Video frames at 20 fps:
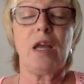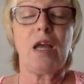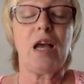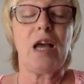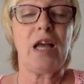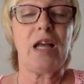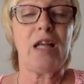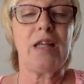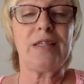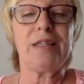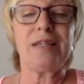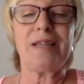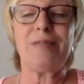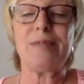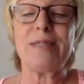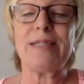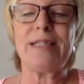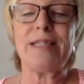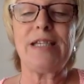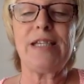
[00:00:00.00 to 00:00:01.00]
And it
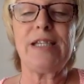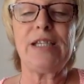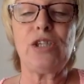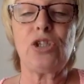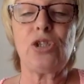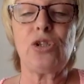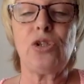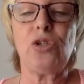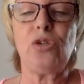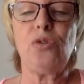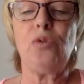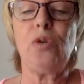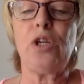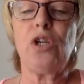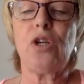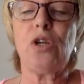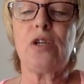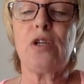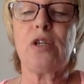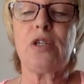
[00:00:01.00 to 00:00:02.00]
was nearly 2
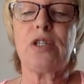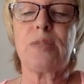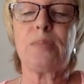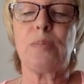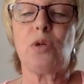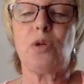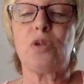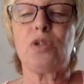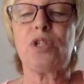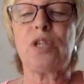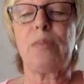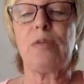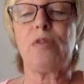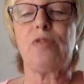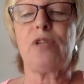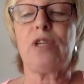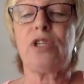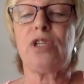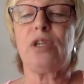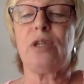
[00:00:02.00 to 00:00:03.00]
years
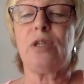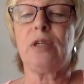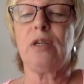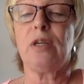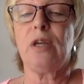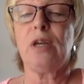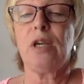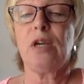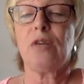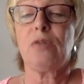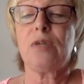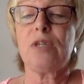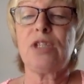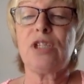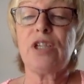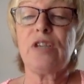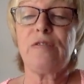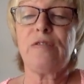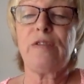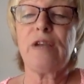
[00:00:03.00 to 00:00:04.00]
post-separation when
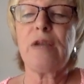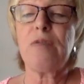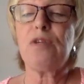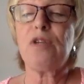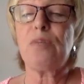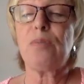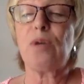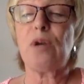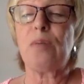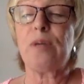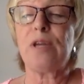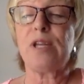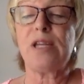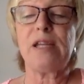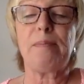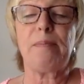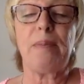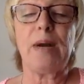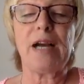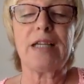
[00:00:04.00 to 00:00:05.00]
she found a property
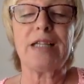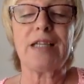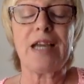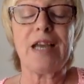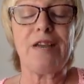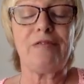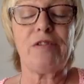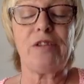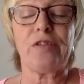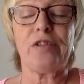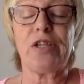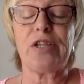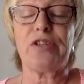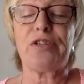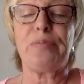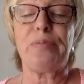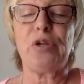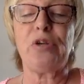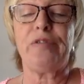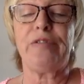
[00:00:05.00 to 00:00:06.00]
and packed everything
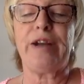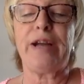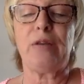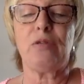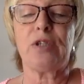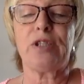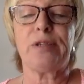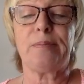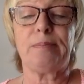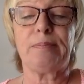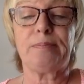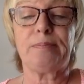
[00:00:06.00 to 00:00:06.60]
to move out.